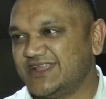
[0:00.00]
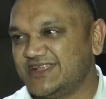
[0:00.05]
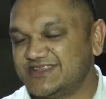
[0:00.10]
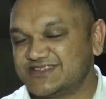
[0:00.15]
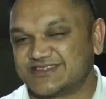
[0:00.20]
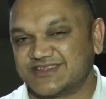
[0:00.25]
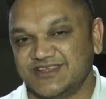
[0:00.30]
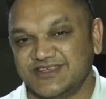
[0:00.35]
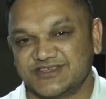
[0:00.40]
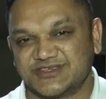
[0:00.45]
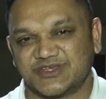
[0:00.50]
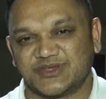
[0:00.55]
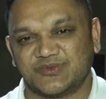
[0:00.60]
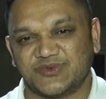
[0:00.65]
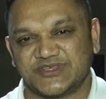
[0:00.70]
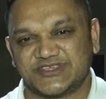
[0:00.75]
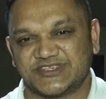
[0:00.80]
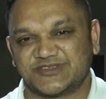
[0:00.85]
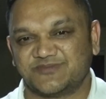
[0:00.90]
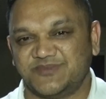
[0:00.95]
legislation,
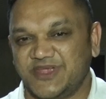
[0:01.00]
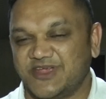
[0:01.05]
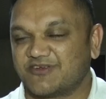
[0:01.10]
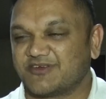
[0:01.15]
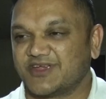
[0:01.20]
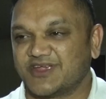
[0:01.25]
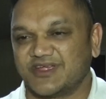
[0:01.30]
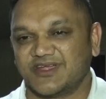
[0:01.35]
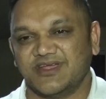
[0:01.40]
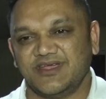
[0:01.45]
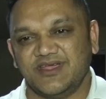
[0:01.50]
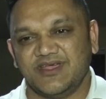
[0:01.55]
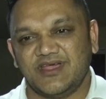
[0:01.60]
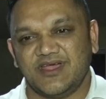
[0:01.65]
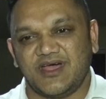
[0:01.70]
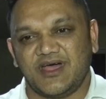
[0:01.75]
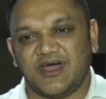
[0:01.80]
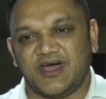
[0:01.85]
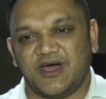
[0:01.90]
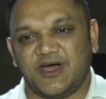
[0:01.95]
which is bearing
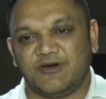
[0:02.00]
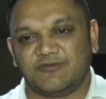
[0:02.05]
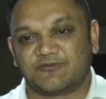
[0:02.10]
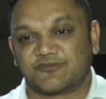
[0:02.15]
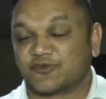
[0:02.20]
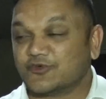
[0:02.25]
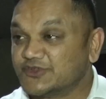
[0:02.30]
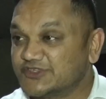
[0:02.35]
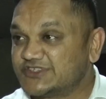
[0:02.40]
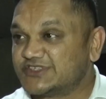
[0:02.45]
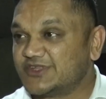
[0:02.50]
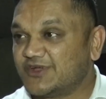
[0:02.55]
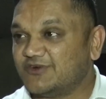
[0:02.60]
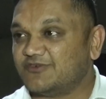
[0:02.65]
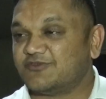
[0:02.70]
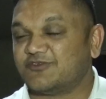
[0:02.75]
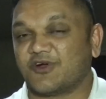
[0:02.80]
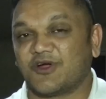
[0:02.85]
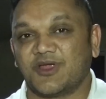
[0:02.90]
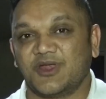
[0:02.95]
um, fruits now
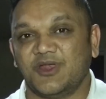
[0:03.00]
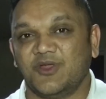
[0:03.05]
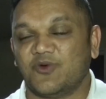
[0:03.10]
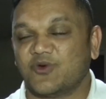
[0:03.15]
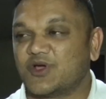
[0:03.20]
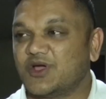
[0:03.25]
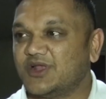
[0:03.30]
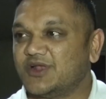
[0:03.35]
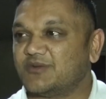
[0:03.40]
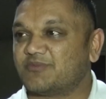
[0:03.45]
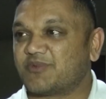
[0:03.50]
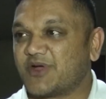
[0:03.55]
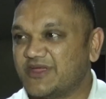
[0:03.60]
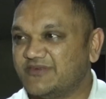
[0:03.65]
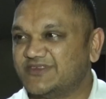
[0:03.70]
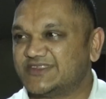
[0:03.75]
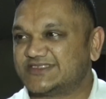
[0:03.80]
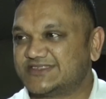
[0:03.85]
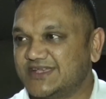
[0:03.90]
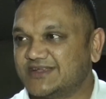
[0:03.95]
for our local
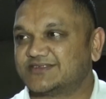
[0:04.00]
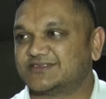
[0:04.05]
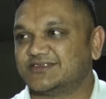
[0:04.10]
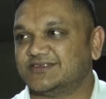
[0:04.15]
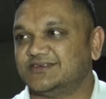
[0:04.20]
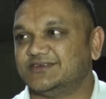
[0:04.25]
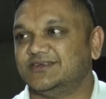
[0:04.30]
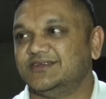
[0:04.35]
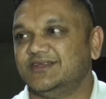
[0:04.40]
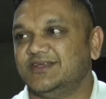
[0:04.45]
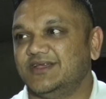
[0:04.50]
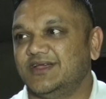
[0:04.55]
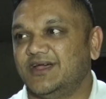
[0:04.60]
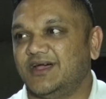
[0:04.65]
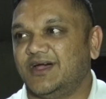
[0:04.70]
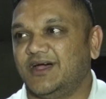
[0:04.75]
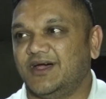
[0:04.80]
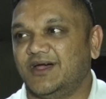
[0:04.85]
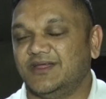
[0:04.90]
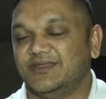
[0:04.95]
private sector.
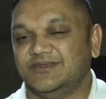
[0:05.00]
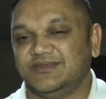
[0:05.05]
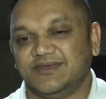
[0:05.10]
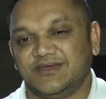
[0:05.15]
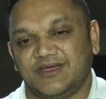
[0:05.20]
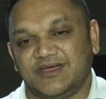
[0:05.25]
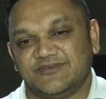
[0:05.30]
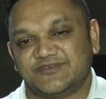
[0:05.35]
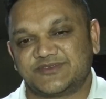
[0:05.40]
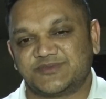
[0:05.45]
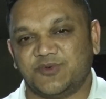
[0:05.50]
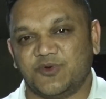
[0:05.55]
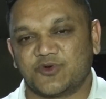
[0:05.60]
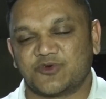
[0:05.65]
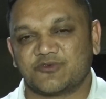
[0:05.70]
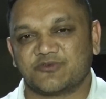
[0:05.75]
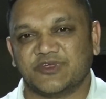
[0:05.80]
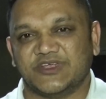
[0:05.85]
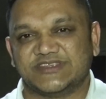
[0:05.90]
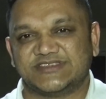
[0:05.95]
And I've
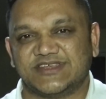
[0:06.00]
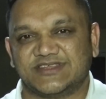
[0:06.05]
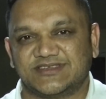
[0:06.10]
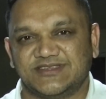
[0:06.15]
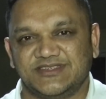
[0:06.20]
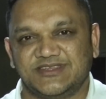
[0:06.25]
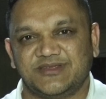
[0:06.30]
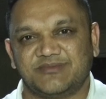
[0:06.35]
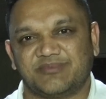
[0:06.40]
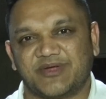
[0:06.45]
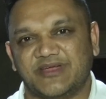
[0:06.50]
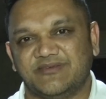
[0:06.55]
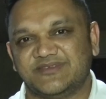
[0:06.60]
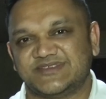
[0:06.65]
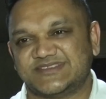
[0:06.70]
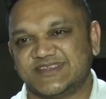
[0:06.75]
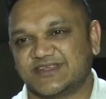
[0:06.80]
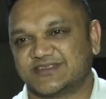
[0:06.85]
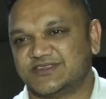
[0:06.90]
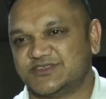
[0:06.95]
spoken recently to private
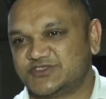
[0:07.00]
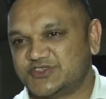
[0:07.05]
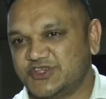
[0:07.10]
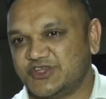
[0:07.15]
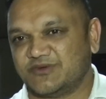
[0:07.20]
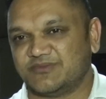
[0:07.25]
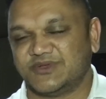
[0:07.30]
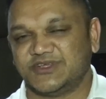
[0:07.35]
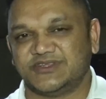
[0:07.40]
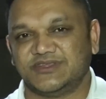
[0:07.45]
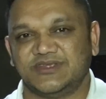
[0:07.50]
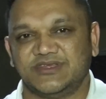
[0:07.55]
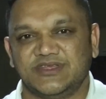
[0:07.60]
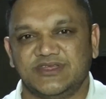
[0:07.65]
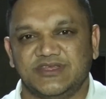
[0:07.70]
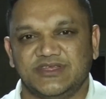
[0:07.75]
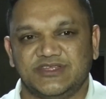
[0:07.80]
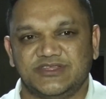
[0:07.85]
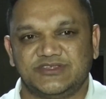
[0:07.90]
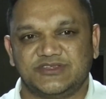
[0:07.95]
sector chairman,
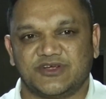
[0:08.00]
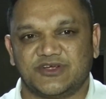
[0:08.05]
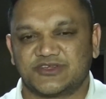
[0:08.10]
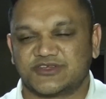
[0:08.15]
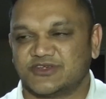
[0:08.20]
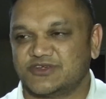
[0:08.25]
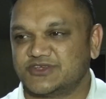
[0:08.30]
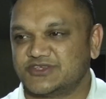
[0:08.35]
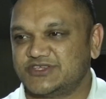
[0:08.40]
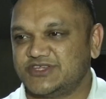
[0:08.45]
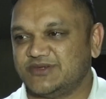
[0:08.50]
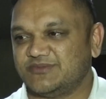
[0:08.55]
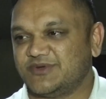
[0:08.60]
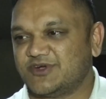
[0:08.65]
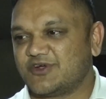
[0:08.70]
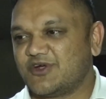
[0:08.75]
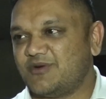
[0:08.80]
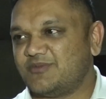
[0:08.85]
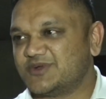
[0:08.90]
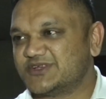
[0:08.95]
Josh Young Chamber
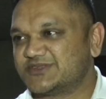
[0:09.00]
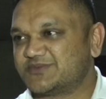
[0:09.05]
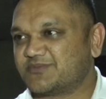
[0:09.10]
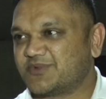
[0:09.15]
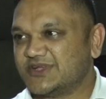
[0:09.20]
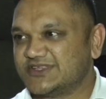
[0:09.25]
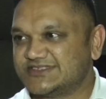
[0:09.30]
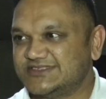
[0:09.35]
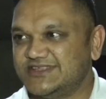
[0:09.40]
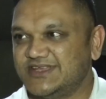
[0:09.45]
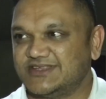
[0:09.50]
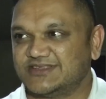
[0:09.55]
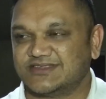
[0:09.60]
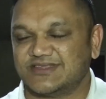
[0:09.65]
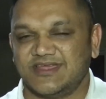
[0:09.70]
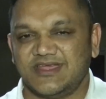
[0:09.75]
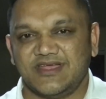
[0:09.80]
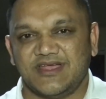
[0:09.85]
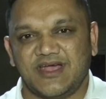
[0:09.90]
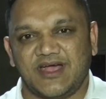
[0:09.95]
of Commerce president,
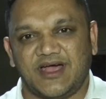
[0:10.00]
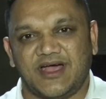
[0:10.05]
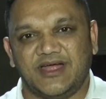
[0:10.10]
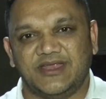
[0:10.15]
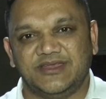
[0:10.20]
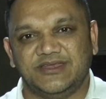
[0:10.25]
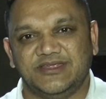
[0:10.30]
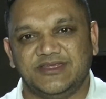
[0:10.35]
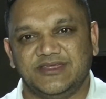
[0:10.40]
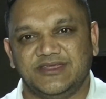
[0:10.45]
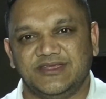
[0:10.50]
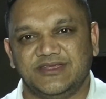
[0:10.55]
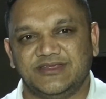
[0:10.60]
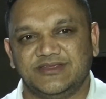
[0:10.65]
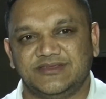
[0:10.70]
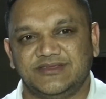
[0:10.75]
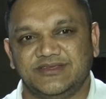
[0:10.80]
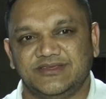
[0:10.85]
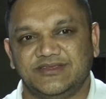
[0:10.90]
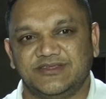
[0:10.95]
and the,
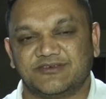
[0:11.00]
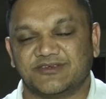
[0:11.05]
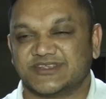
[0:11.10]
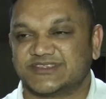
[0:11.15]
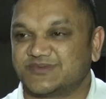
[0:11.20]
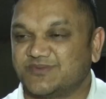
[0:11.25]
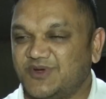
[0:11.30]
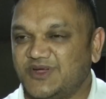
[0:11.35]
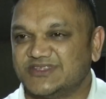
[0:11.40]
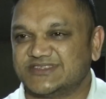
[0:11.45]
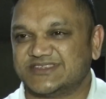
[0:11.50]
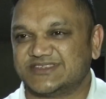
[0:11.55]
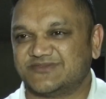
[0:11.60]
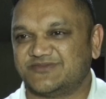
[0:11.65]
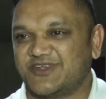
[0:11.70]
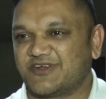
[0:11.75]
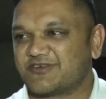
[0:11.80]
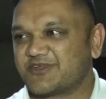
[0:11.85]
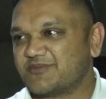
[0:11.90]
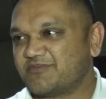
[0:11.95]
the, the response is
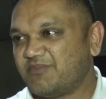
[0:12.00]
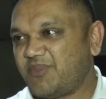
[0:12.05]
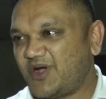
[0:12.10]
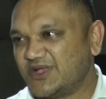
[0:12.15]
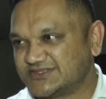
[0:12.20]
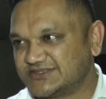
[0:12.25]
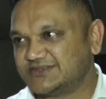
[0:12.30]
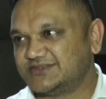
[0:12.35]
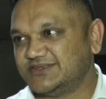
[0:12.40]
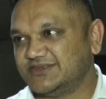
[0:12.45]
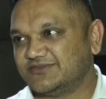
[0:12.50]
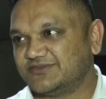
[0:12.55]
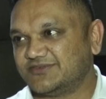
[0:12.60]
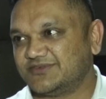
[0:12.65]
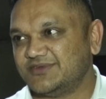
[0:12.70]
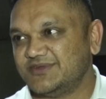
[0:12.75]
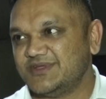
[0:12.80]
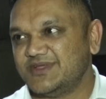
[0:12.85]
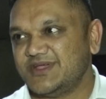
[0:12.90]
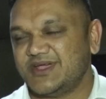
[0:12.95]
very positive.
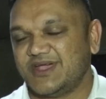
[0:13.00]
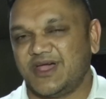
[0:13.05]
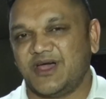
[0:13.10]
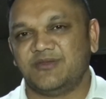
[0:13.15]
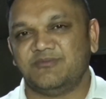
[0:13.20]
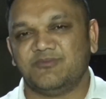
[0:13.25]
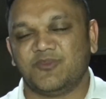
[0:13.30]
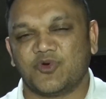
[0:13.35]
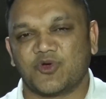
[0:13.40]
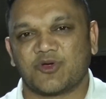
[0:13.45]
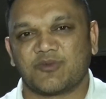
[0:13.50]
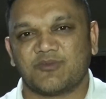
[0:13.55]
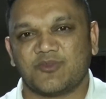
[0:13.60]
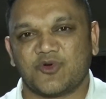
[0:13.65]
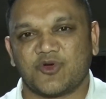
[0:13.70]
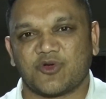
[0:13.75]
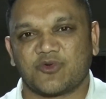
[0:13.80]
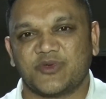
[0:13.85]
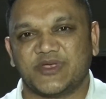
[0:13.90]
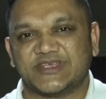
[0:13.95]
And more and
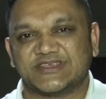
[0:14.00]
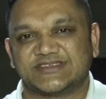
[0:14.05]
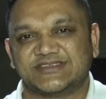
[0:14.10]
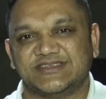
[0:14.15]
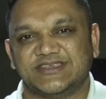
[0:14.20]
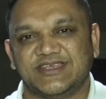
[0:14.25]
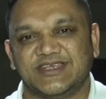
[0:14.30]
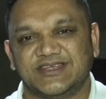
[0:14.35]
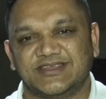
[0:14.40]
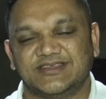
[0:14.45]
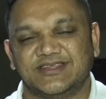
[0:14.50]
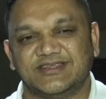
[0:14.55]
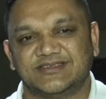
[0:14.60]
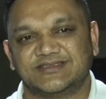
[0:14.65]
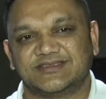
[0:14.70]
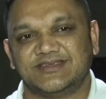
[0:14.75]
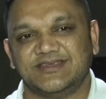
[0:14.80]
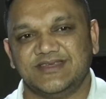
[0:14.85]
more we are seeing that